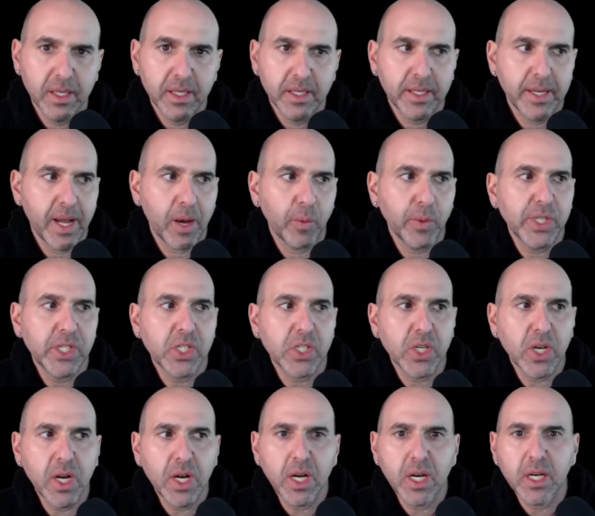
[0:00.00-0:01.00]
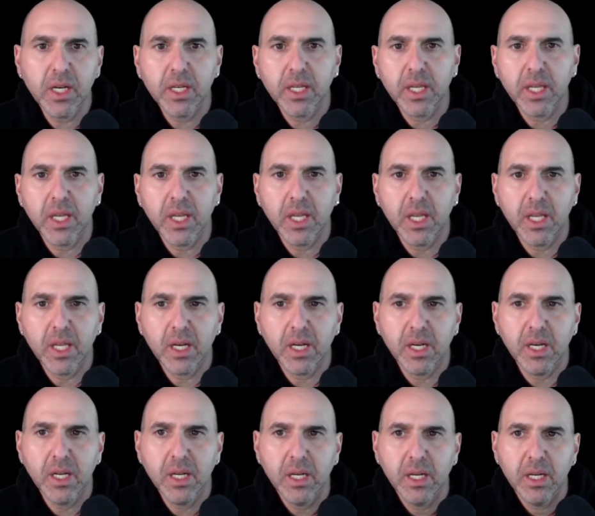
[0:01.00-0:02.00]
Now, we saw in
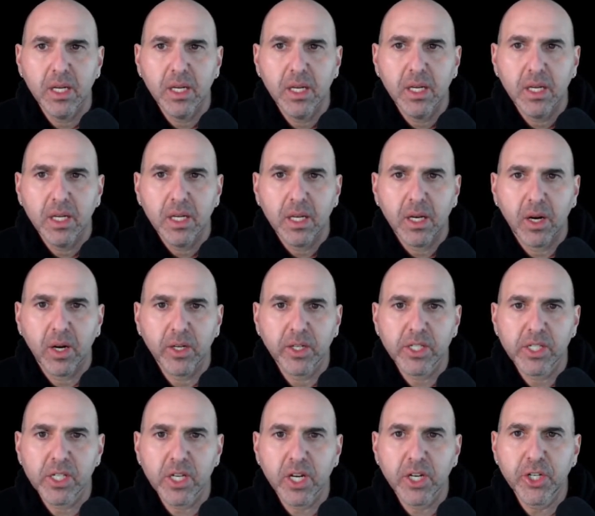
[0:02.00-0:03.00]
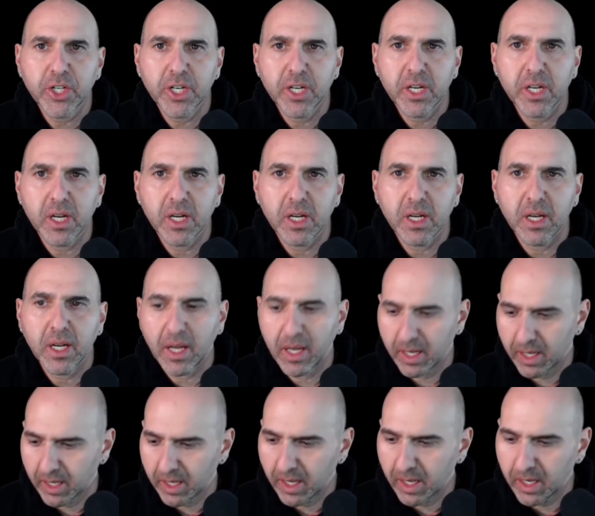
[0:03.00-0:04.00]
our discussion
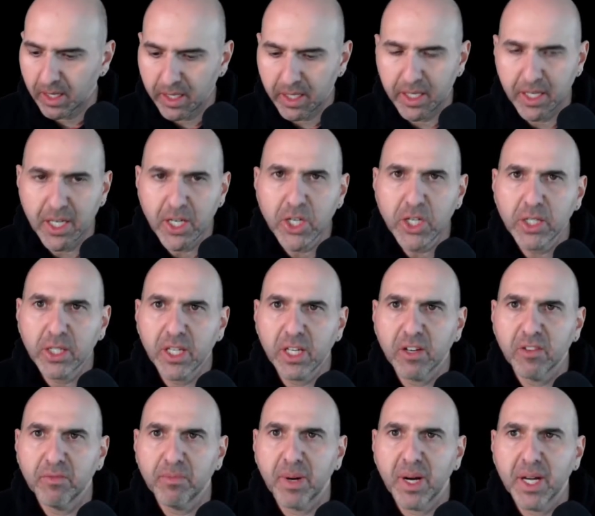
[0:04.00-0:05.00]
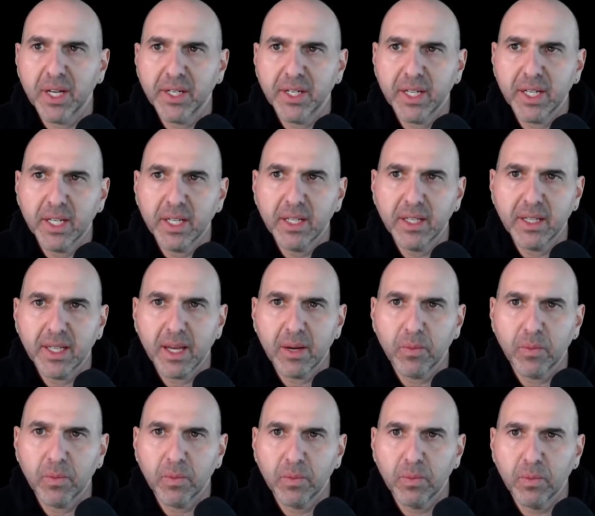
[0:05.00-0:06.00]
initially of bonding that
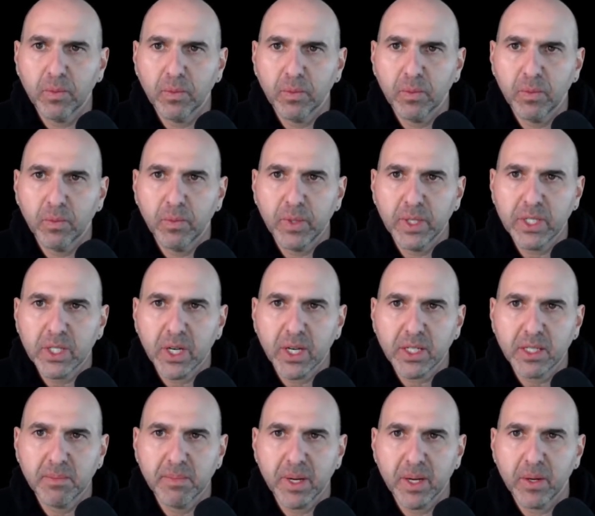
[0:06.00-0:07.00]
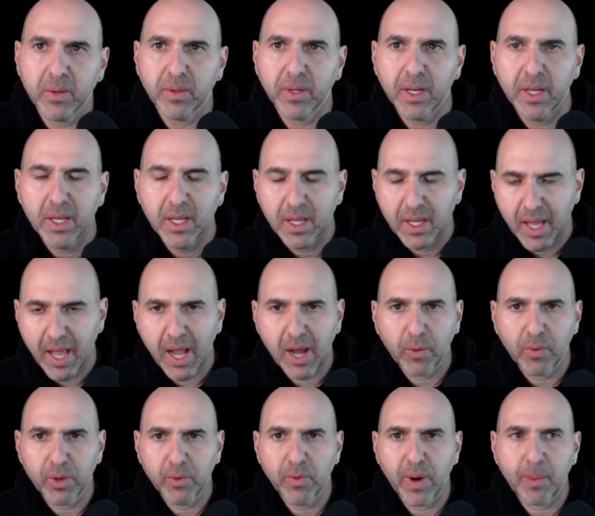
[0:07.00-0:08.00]
we talked about how
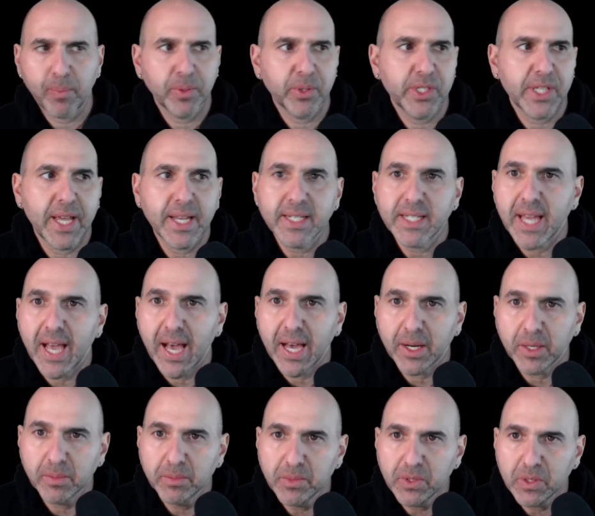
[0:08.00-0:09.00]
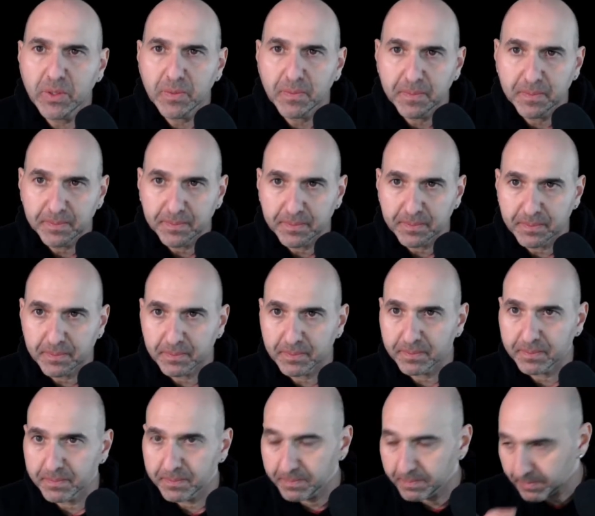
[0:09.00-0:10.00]
we represent atoms
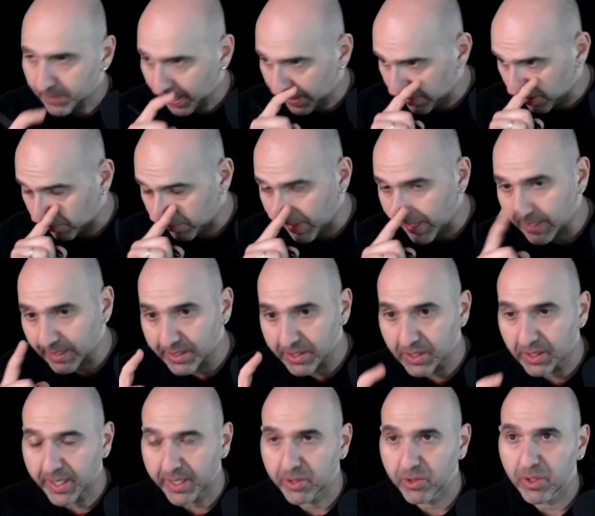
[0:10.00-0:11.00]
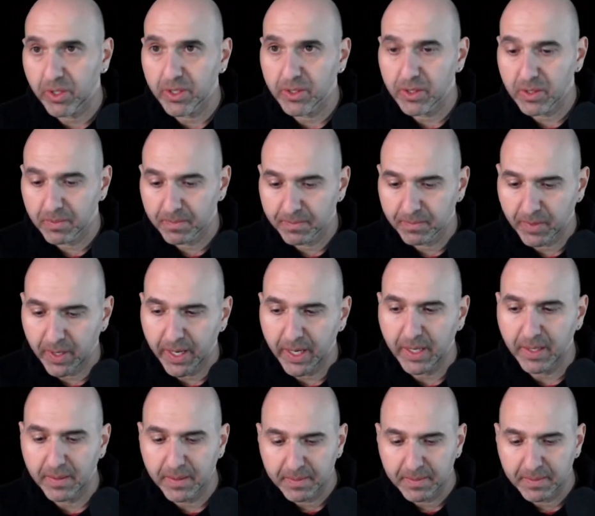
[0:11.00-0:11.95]
and their valence electrons, right?